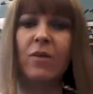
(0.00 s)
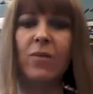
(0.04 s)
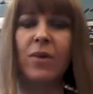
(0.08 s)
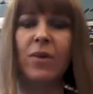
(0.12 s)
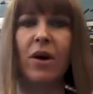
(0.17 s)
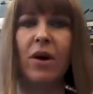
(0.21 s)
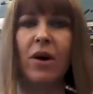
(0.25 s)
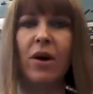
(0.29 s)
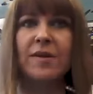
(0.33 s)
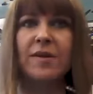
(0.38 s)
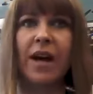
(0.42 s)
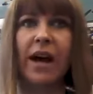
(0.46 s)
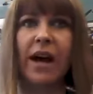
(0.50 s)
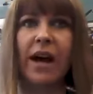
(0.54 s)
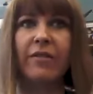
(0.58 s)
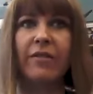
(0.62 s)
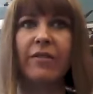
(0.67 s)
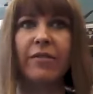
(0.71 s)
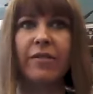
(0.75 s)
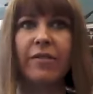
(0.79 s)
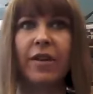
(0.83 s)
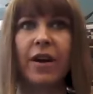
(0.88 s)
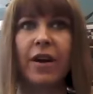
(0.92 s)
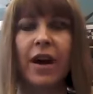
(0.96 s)
We always have
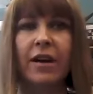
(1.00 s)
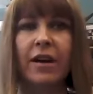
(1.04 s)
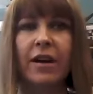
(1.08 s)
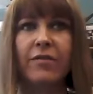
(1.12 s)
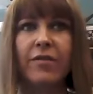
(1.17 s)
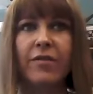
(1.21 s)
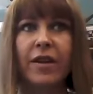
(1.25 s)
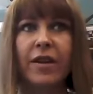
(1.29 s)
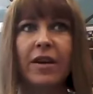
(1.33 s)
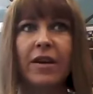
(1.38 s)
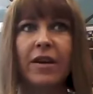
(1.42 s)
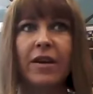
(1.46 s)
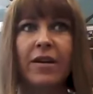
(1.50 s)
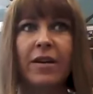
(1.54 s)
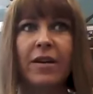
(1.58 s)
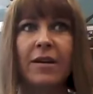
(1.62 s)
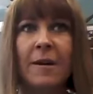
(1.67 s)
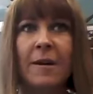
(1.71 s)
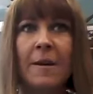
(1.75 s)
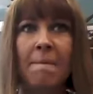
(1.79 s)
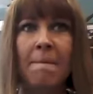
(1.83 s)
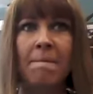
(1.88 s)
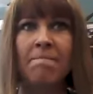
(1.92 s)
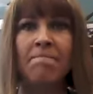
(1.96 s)
kind of
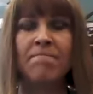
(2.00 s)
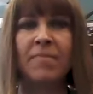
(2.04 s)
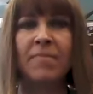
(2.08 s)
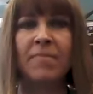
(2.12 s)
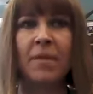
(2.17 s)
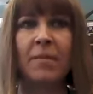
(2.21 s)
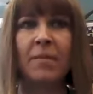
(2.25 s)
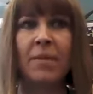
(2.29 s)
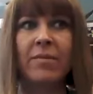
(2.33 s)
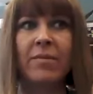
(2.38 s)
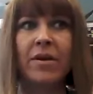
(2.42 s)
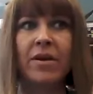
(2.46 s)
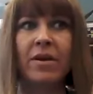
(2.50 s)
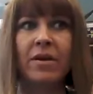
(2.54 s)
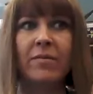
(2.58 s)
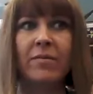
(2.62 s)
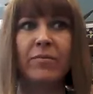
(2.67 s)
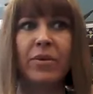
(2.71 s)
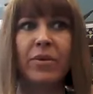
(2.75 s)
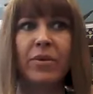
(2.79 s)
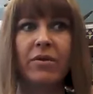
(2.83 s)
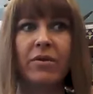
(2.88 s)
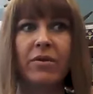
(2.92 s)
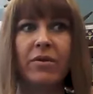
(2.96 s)
maybe a
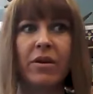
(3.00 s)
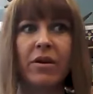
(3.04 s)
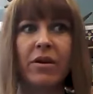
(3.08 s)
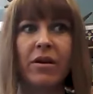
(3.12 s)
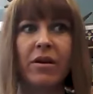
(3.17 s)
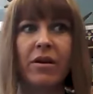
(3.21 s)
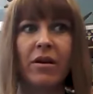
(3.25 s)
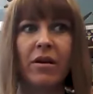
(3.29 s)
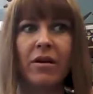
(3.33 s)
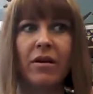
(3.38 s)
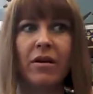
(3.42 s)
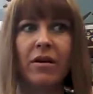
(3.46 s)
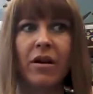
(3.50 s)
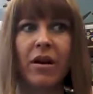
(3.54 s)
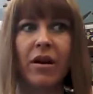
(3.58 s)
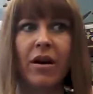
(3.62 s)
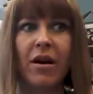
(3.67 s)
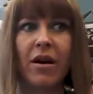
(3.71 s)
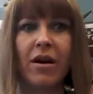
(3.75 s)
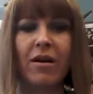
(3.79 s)
computer